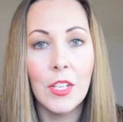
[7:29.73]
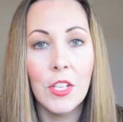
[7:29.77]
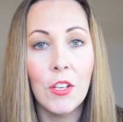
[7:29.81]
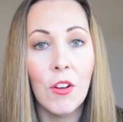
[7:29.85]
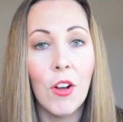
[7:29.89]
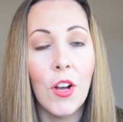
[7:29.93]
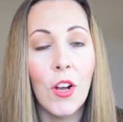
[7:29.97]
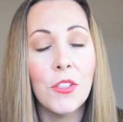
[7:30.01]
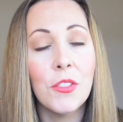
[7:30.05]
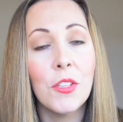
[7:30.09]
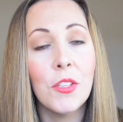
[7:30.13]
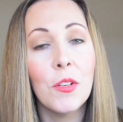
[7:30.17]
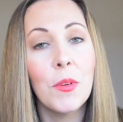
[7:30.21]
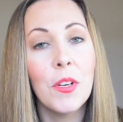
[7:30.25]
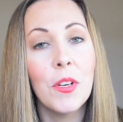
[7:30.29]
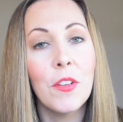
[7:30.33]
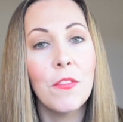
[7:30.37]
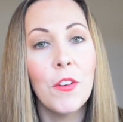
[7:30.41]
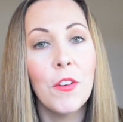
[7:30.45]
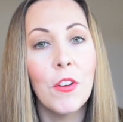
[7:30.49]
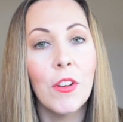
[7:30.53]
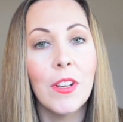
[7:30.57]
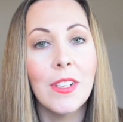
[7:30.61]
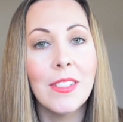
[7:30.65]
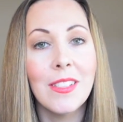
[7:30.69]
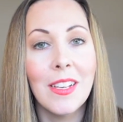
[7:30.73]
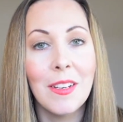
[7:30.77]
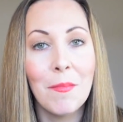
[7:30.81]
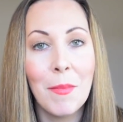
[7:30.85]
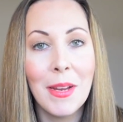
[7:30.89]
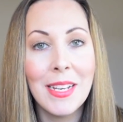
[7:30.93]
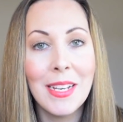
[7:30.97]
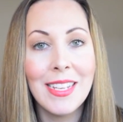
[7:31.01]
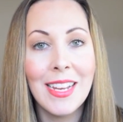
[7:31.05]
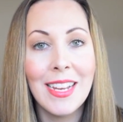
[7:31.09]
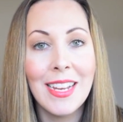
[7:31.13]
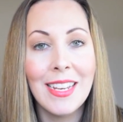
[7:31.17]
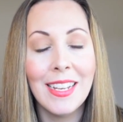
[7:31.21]
You'll also want to focus on
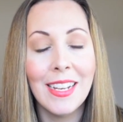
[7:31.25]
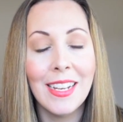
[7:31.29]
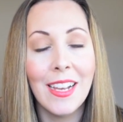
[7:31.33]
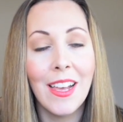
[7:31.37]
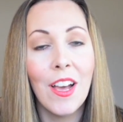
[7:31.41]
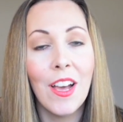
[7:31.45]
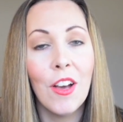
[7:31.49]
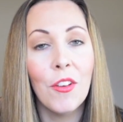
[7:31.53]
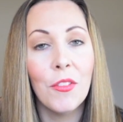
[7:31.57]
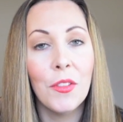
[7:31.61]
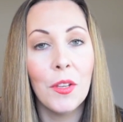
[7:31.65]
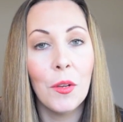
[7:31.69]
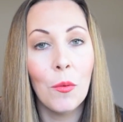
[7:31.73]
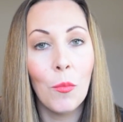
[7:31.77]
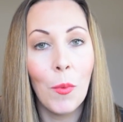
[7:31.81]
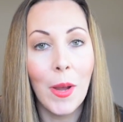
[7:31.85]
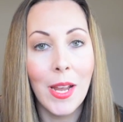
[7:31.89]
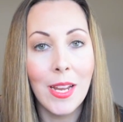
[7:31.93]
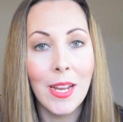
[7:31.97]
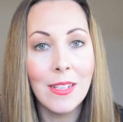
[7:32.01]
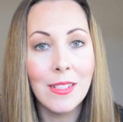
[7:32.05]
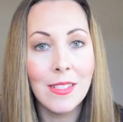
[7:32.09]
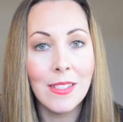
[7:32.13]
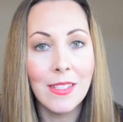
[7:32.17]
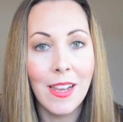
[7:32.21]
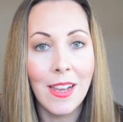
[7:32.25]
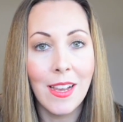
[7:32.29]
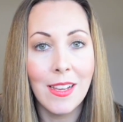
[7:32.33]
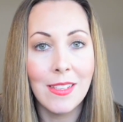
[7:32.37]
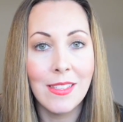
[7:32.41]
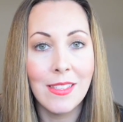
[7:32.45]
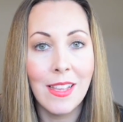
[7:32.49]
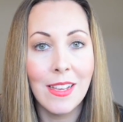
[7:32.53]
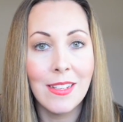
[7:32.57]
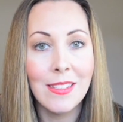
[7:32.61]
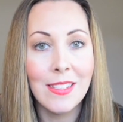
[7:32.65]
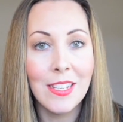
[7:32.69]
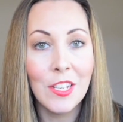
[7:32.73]
maintaining a healthy weight,
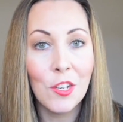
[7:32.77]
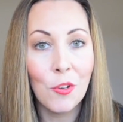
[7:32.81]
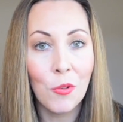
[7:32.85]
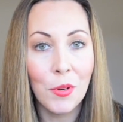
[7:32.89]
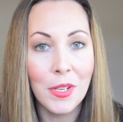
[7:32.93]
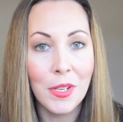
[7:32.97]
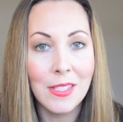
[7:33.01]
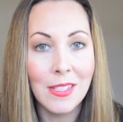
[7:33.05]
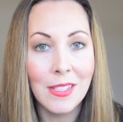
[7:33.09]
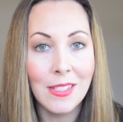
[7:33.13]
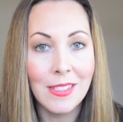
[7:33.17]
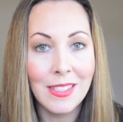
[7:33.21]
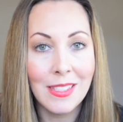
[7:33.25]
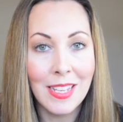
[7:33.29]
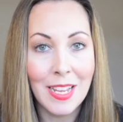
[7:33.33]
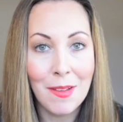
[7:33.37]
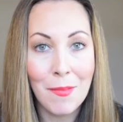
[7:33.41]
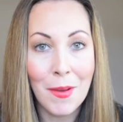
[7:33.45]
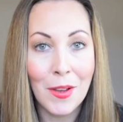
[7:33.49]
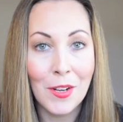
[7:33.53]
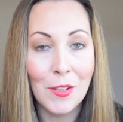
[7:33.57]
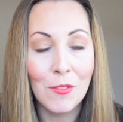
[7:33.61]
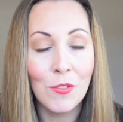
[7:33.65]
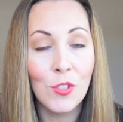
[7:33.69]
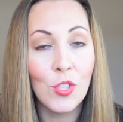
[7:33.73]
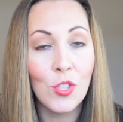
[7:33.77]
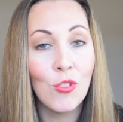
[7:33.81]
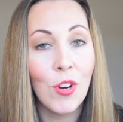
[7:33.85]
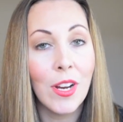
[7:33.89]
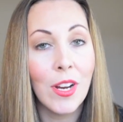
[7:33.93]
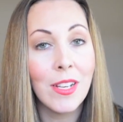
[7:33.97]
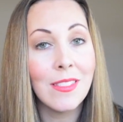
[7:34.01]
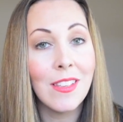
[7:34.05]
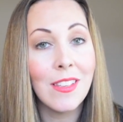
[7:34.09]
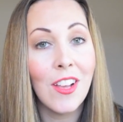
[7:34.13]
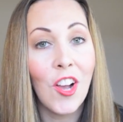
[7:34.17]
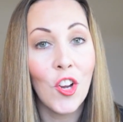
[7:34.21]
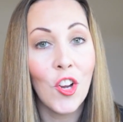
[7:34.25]
as that decreases the amount of
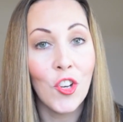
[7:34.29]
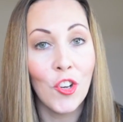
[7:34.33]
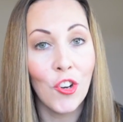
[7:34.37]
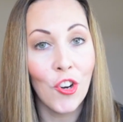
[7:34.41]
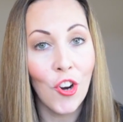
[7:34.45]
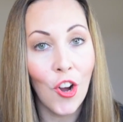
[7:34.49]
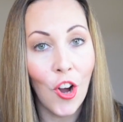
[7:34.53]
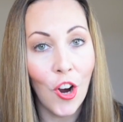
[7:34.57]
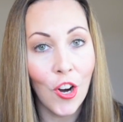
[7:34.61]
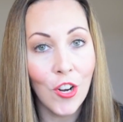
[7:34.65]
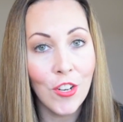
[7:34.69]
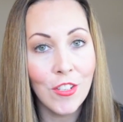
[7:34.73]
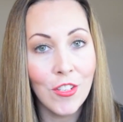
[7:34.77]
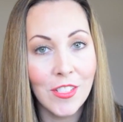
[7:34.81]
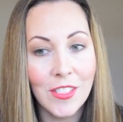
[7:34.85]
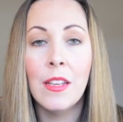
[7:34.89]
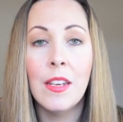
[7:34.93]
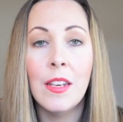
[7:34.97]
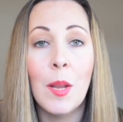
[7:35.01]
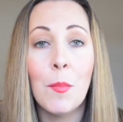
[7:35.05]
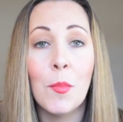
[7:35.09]
stress on your heart.